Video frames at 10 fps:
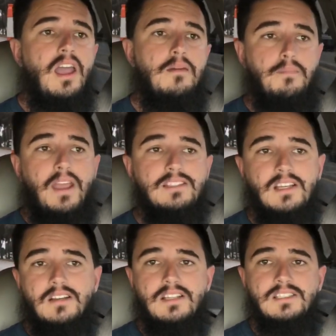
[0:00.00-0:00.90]
and
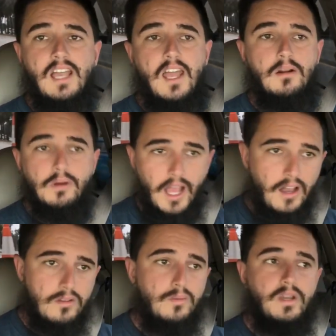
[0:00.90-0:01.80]
basically said,
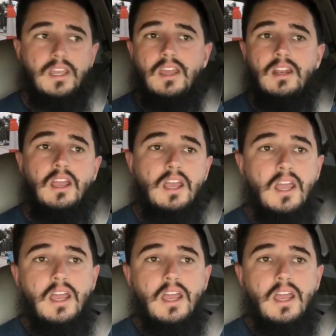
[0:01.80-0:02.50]
well, we can